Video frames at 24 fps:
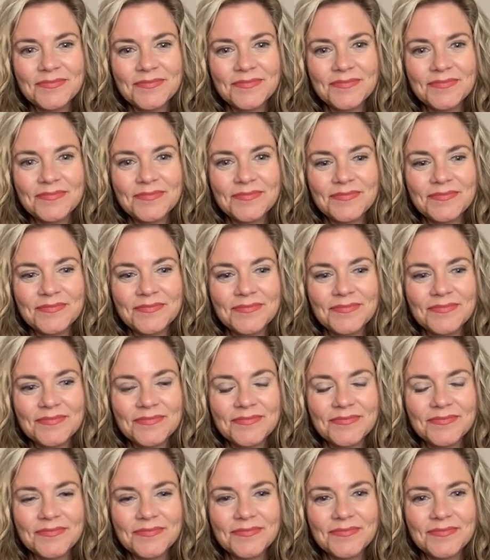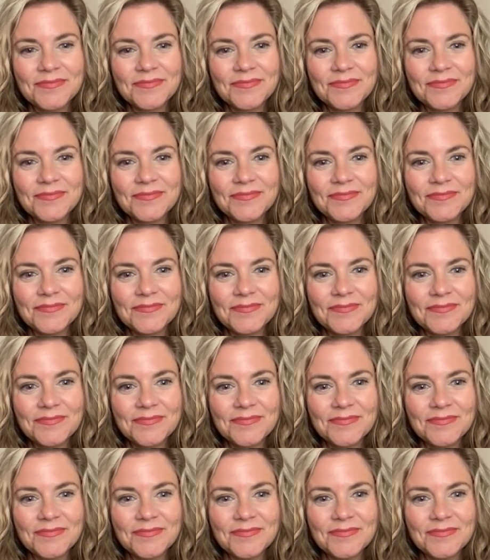No words are spoken by the person on screen.